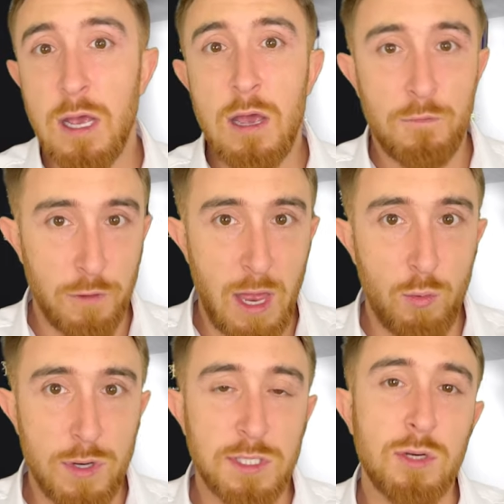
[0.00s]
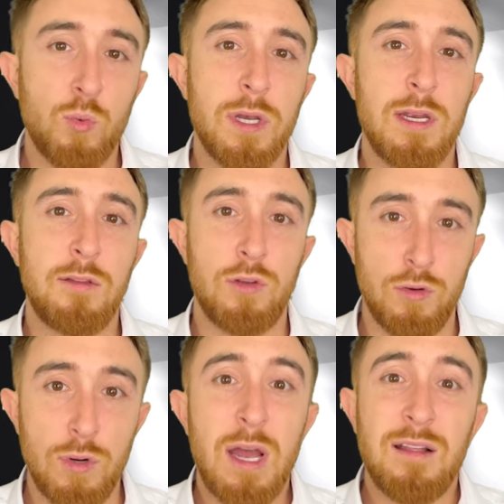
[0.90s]
for that reason, we need to
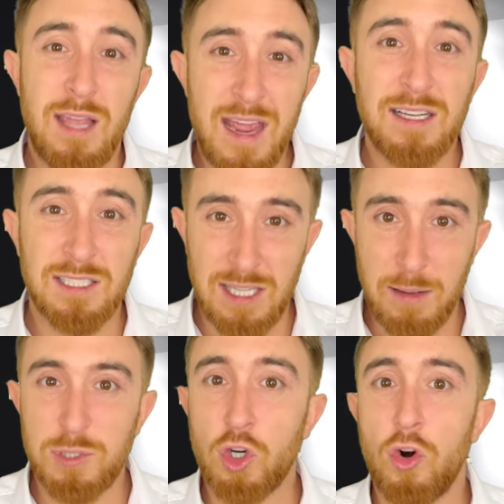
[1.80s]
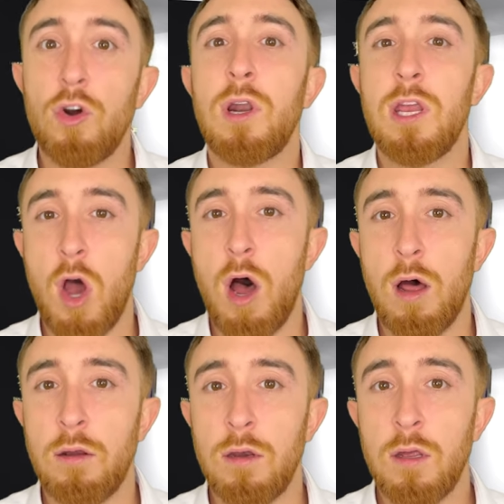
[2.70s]
take steps early
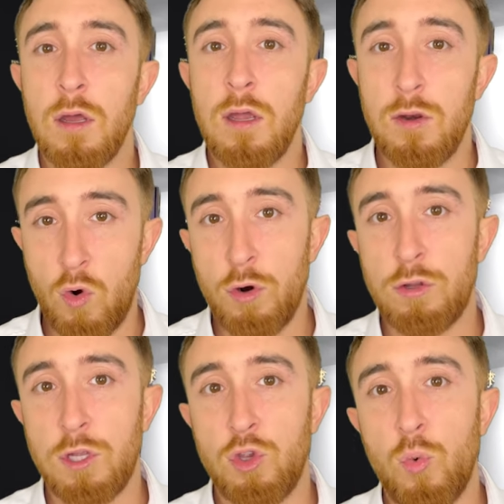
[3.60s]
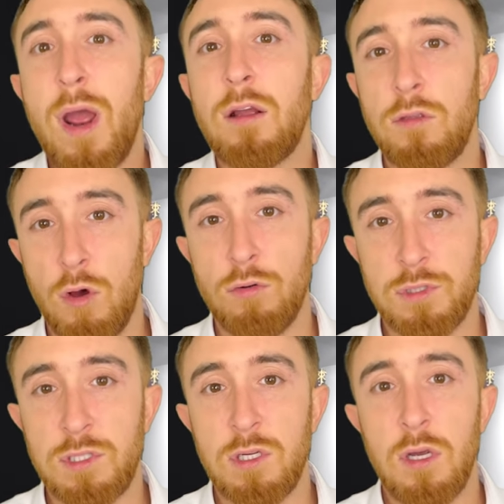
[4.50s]
on in order to direct
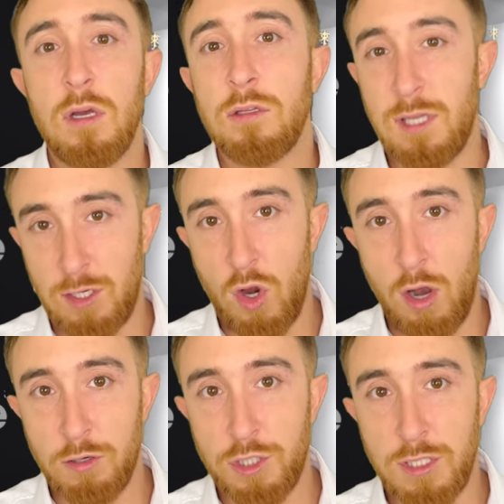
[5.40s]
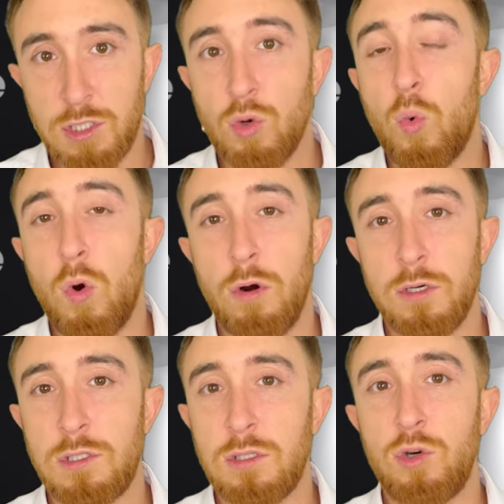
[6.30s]
those technologies
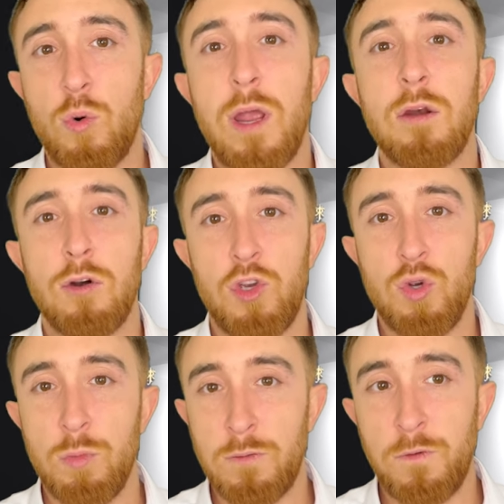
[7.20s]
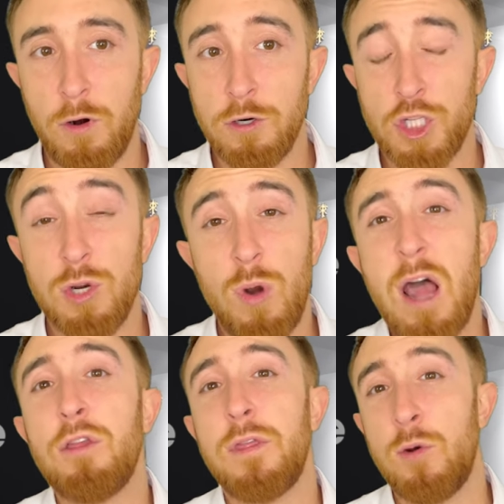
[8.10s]
towards greater human flourishing rather
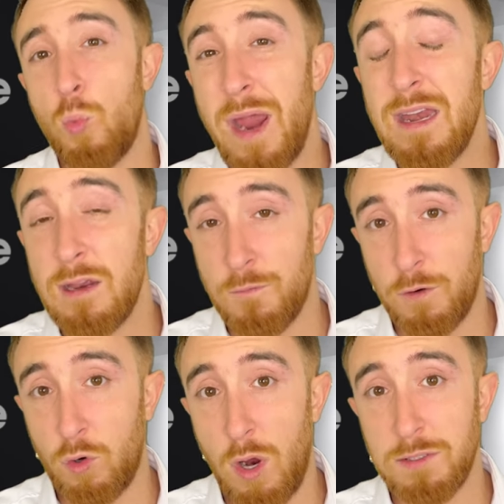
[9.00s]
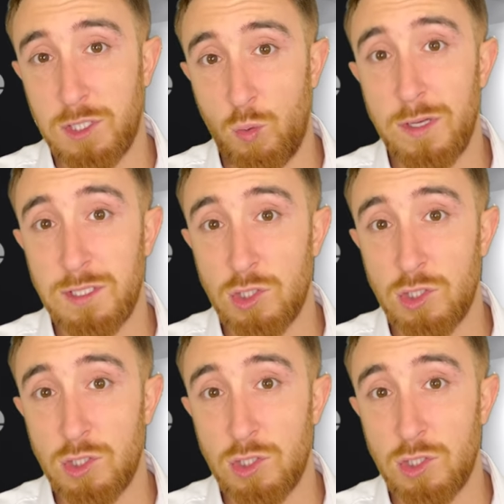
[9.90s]
than waiting for consequences to